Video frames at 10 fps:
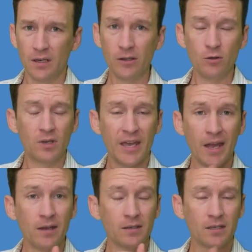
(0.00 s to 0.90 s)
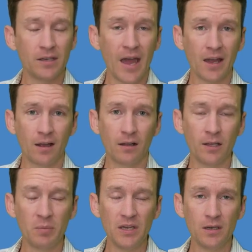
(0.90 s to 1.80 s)
Now you can stack
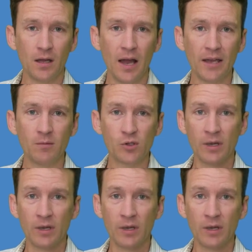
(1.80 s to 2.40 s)
clipping items,